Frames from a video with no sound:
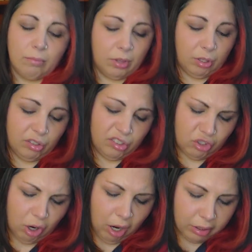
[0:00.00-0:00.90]
There's
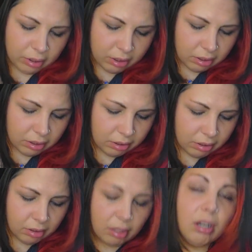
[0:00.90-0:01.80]
not
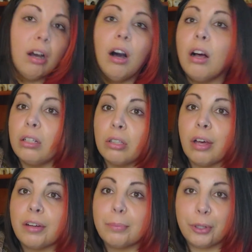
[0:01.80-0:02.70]
a
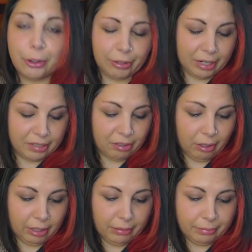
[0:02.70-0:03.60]
lot of progress
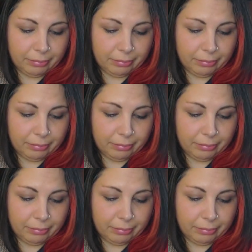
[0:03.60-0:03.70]
on it.